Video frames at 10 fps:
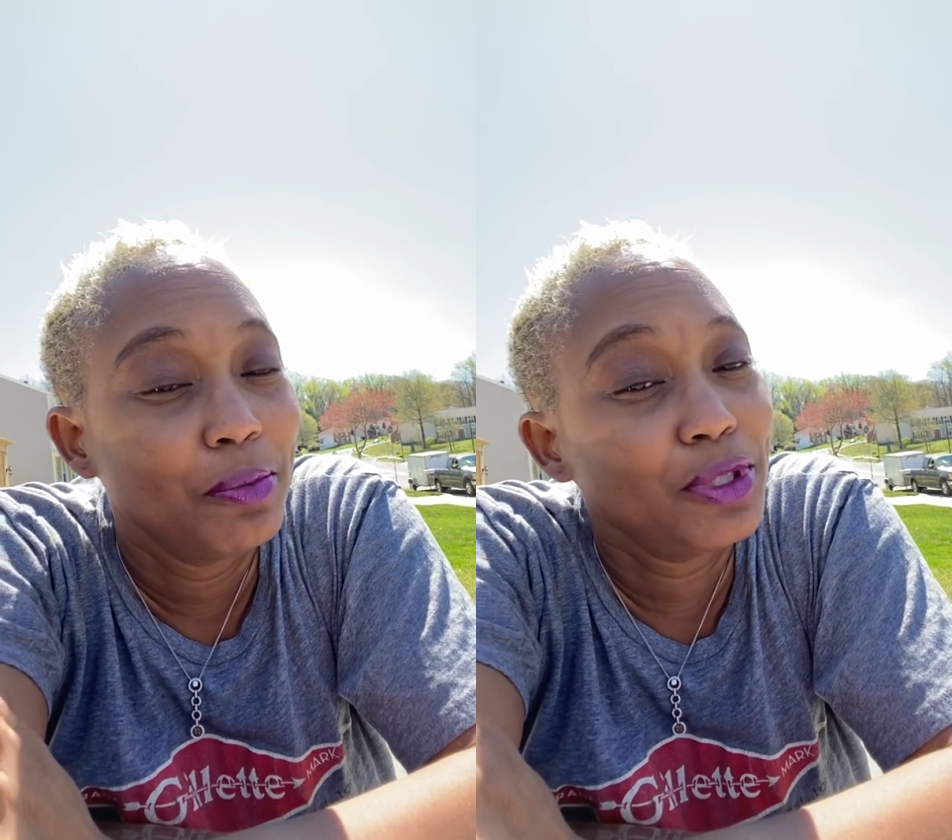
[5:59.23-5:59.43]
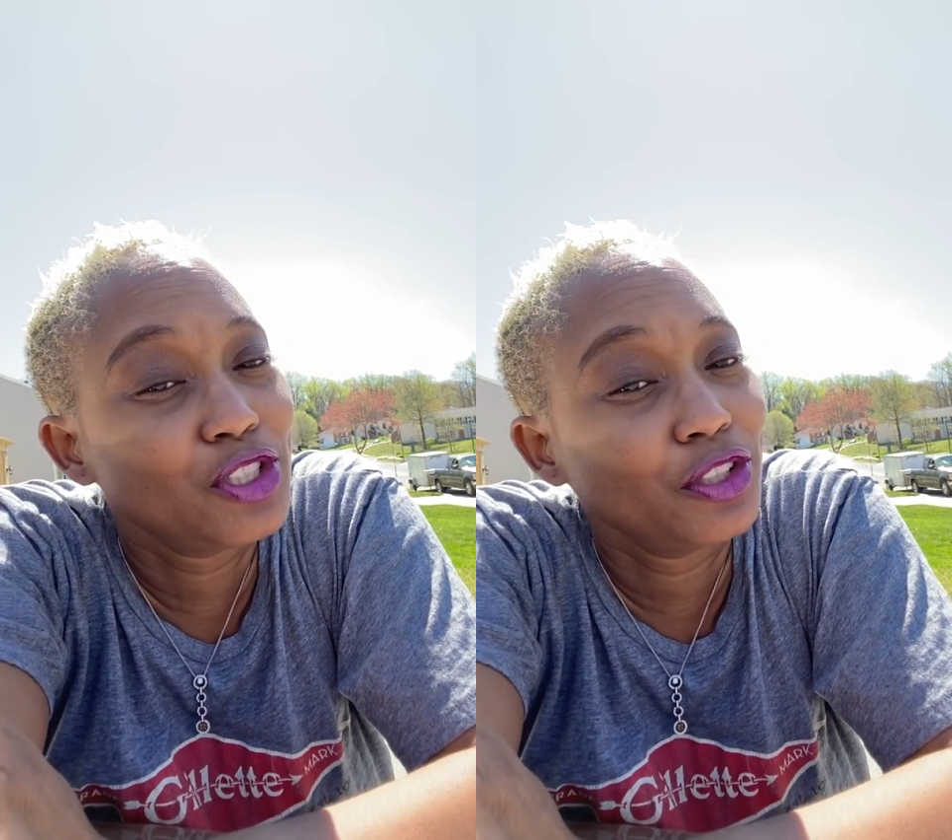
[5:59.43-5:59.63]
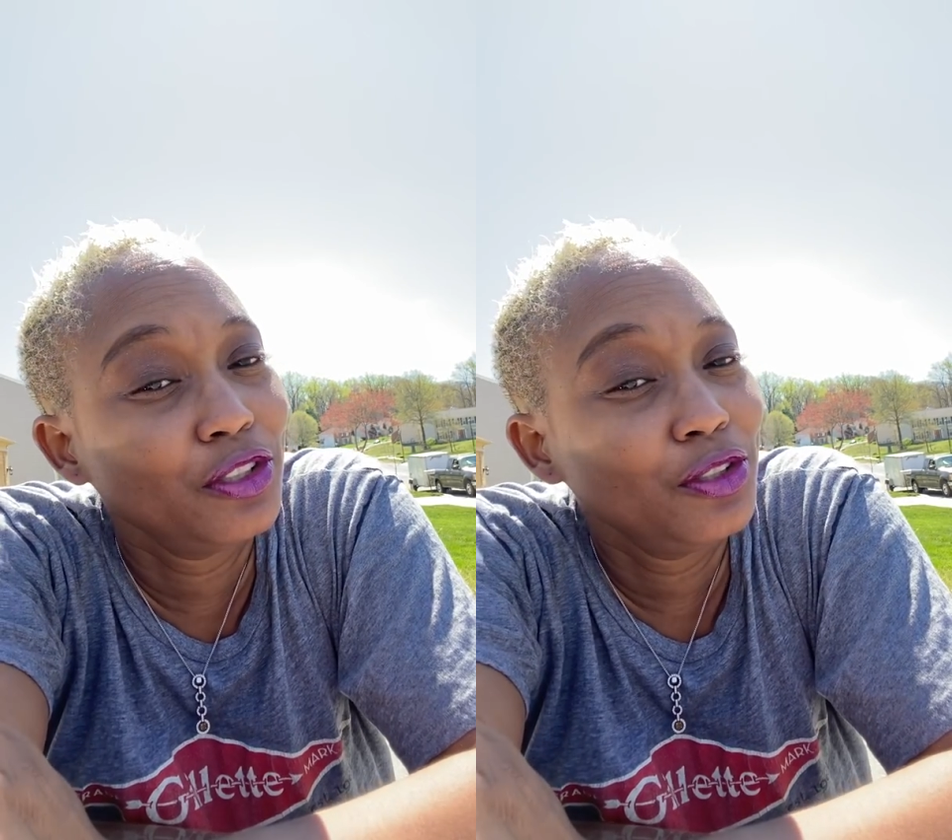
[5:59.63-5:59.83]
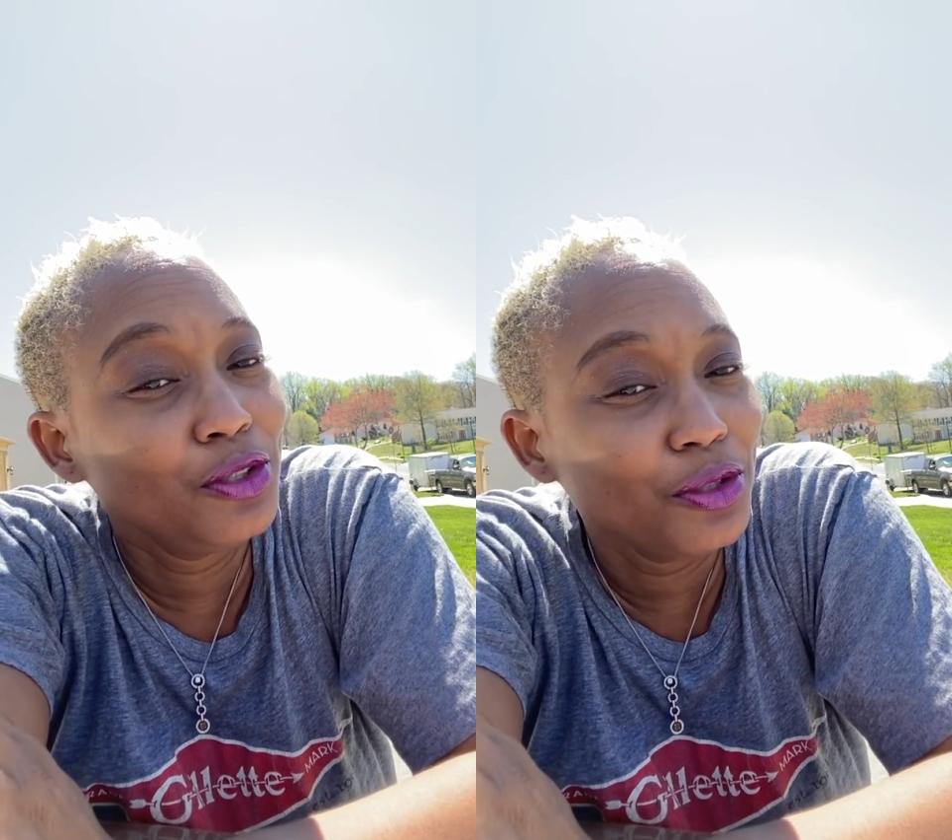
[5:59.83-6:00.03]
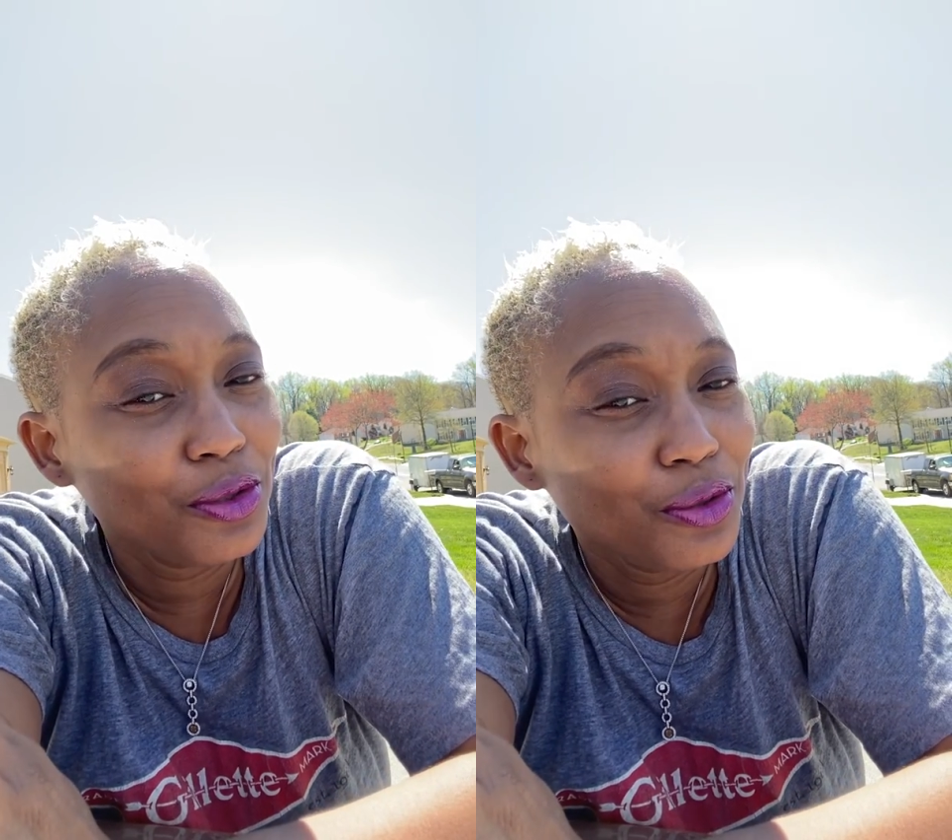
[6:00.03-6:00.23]
but your
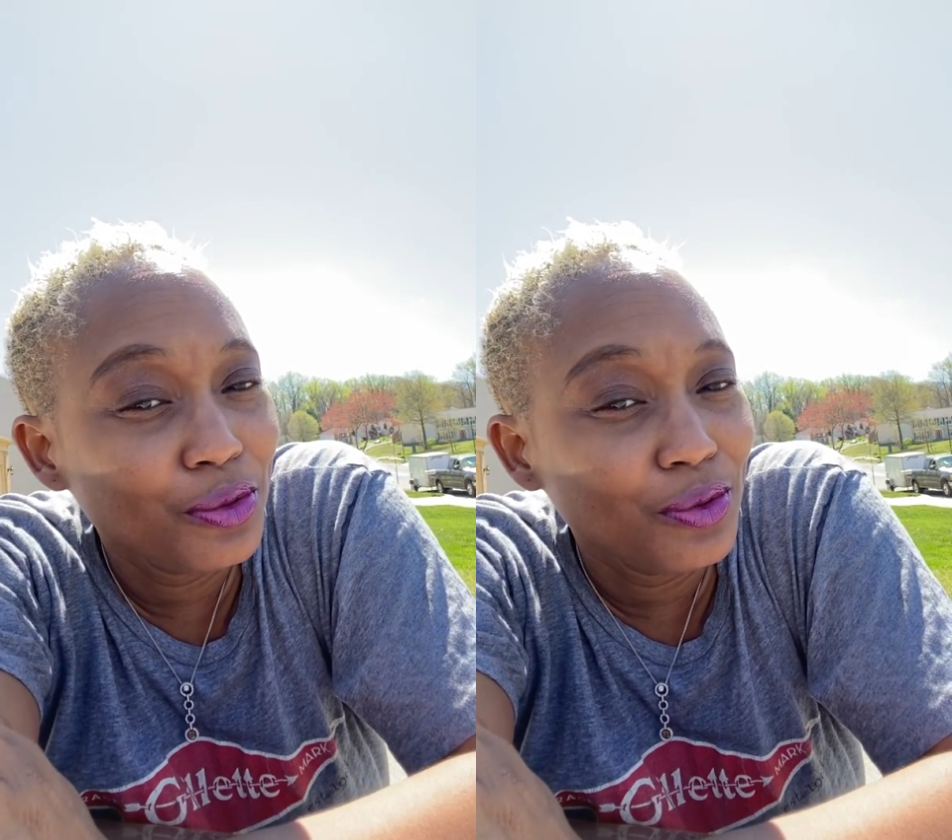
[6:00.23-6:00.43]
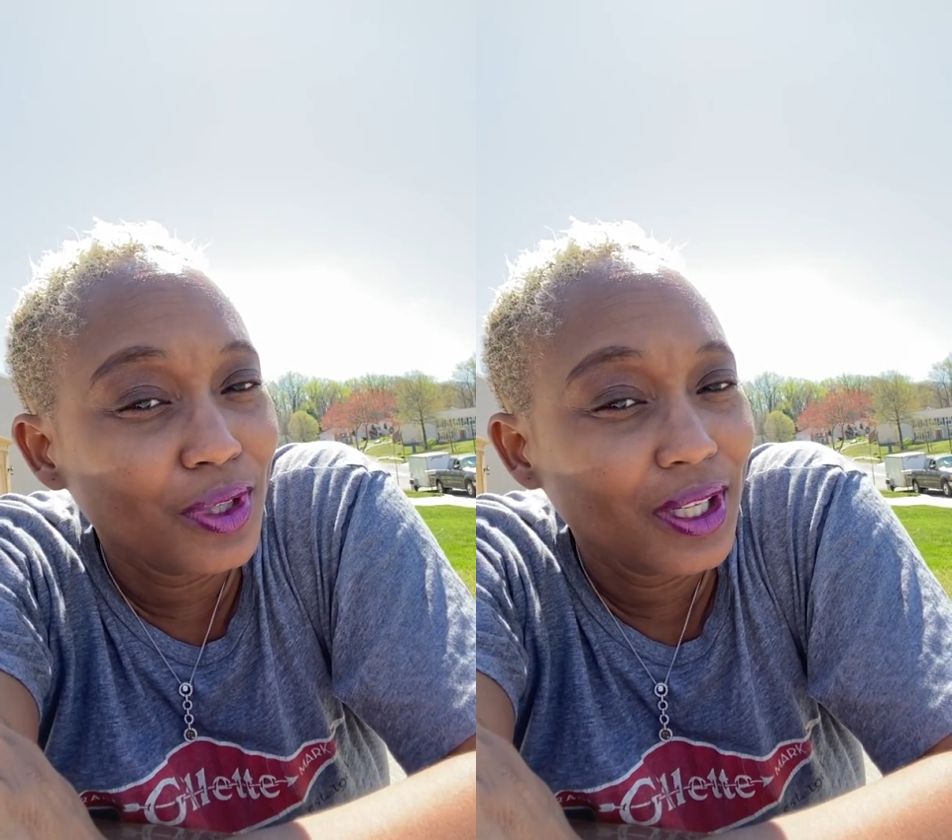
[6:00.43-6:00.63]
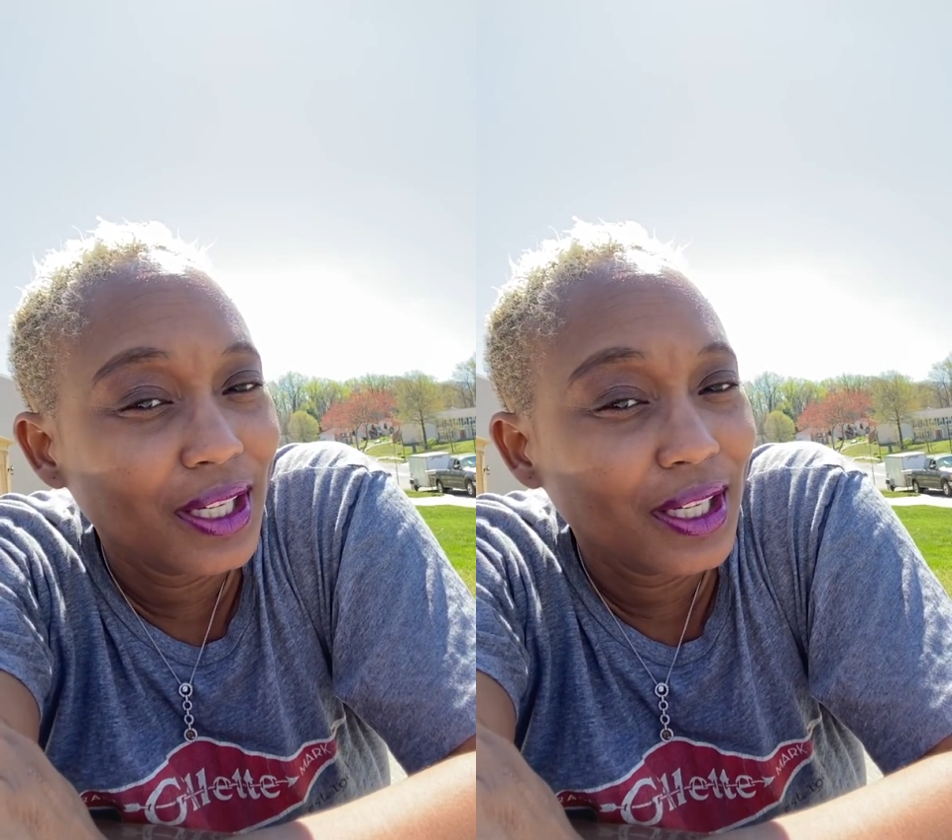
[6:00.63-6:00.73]
new